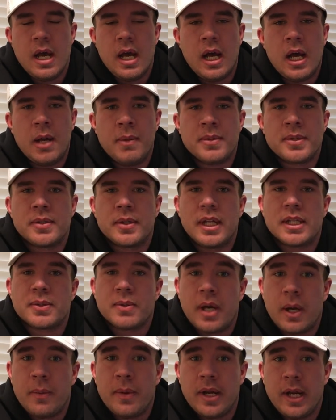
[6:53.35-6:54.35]
Um, so that's
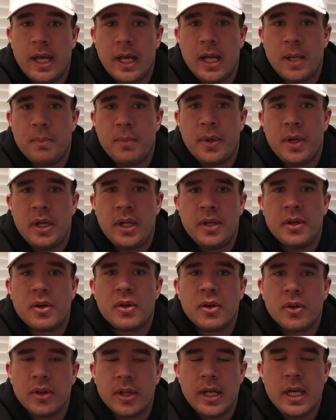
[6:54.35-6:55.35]
why I went ahead and put it in
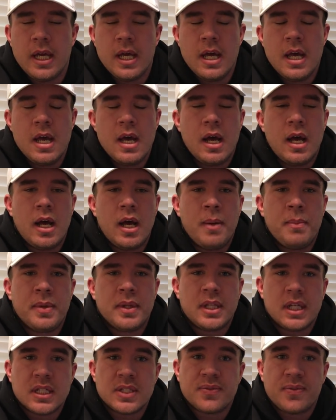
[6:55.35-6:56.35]
early. Um,
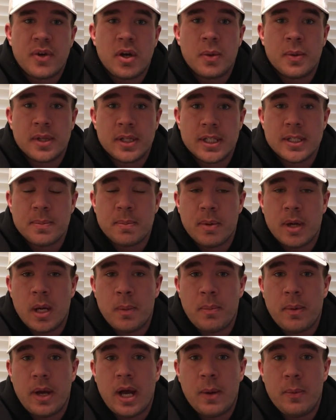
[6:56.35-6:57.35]
but thus far with this
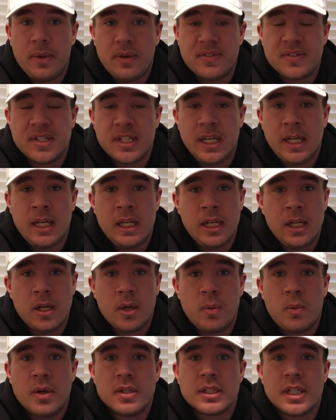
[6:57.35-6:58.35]
prep, uh, we've seen, you
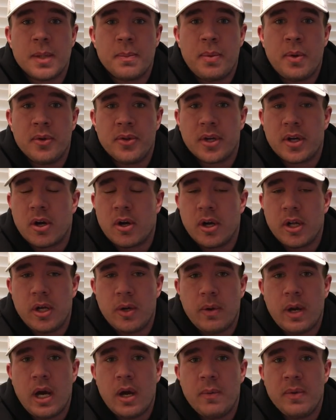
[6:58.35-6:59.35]
know, once I pulled the
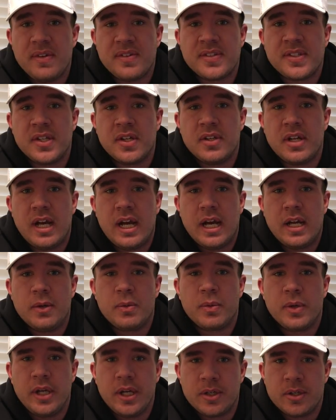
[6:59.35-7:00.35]
cardio out, we've still not had
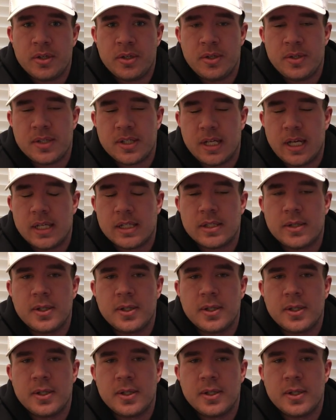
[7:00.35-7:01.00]
to reintroduce that.